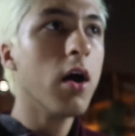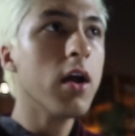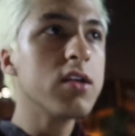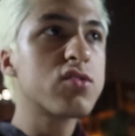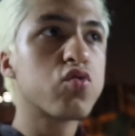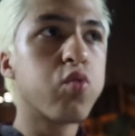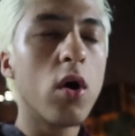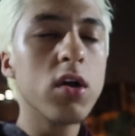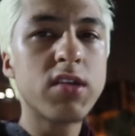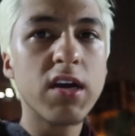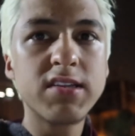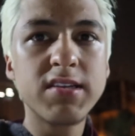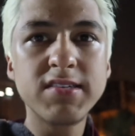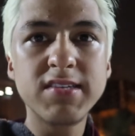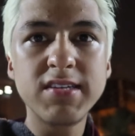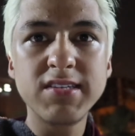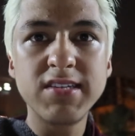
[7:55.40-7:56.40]
It's
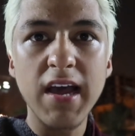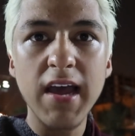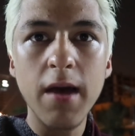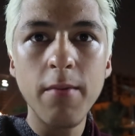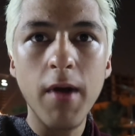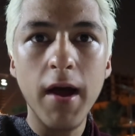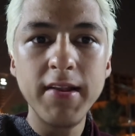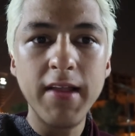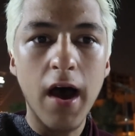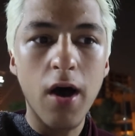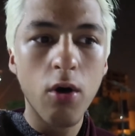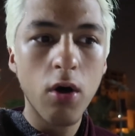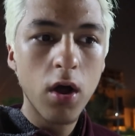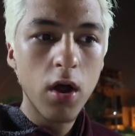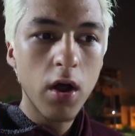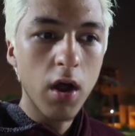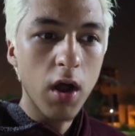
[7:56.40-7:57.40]
1:36 a.m. right now!
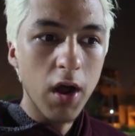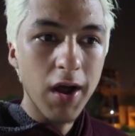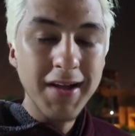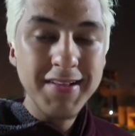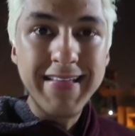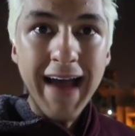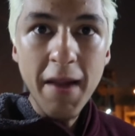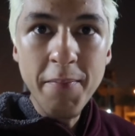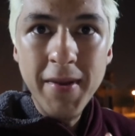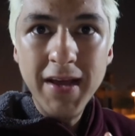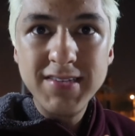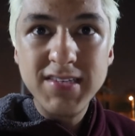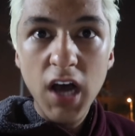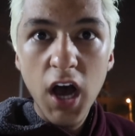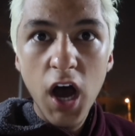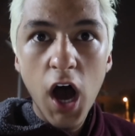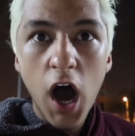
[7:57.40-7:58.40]
That
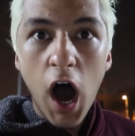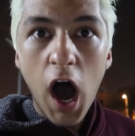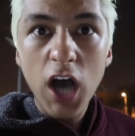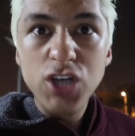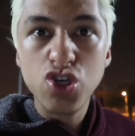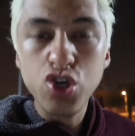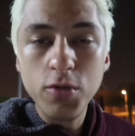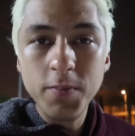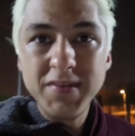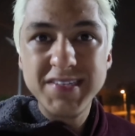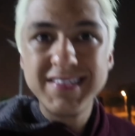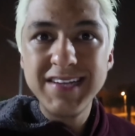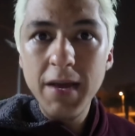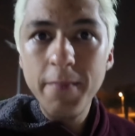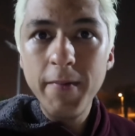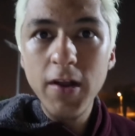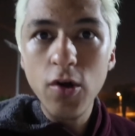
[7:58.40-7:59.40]
means I should be
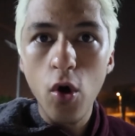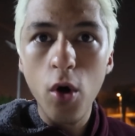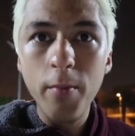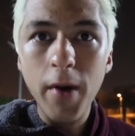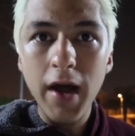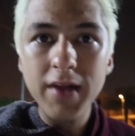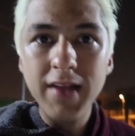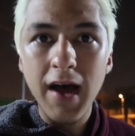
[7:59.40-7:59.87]
sleeping home right